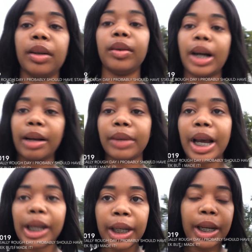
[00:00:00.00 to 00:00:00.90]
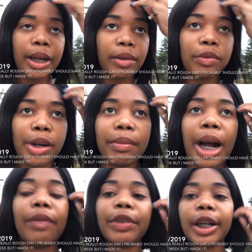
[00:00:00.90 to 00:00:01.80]
I'm heading in for my
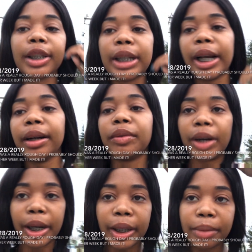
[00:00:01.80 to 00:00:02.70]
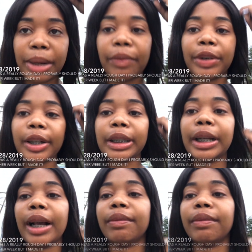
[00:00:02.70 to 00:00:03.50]
first day of work, my first day